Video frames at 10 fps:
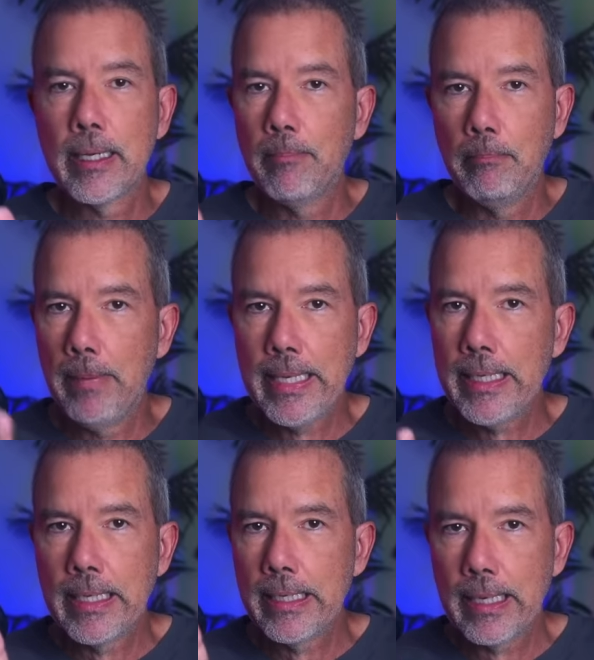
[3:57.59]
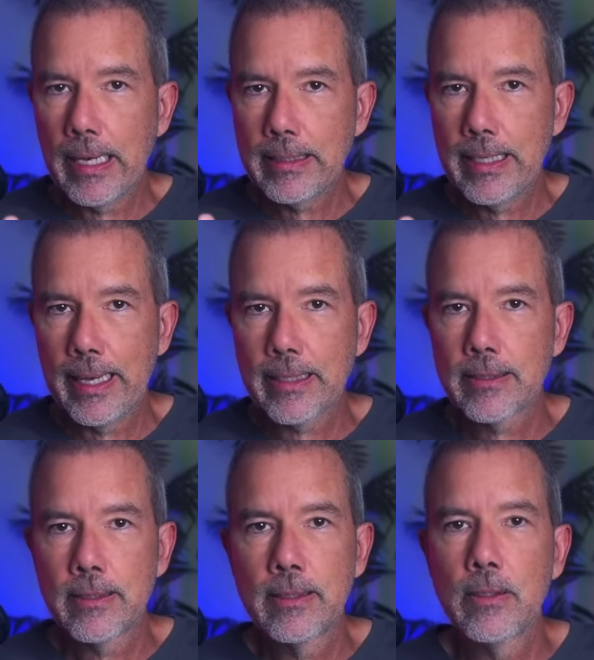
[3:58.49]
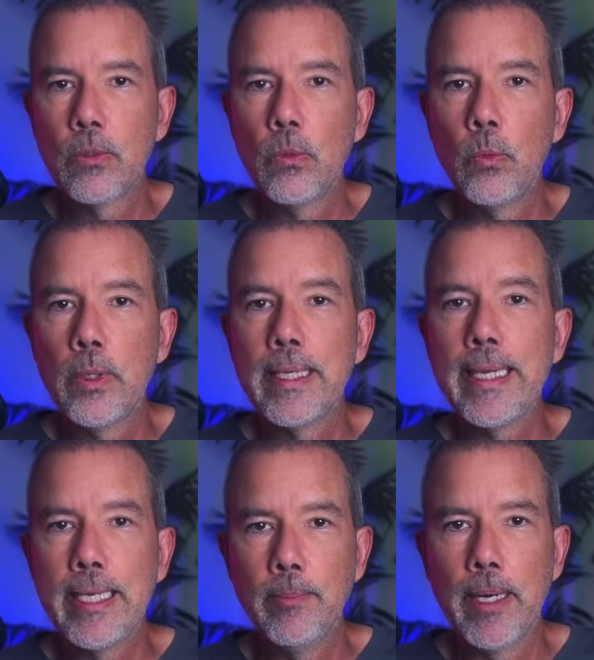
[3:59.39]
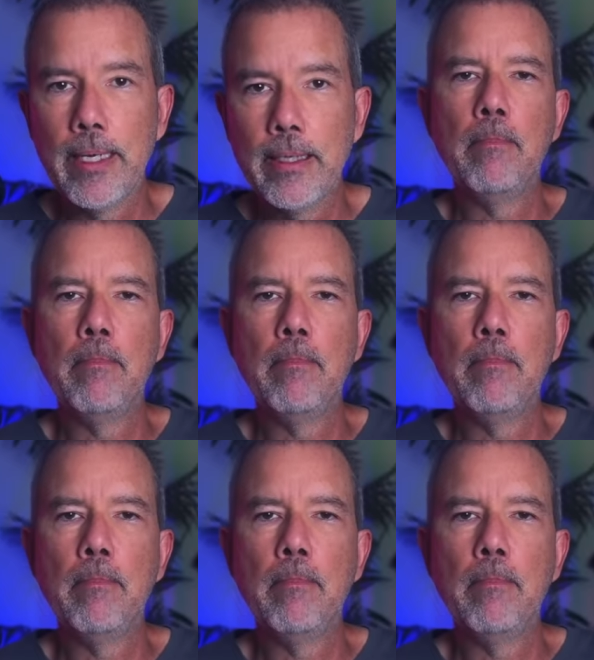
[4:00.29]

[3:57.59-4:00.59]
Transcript: making contacts with anybody.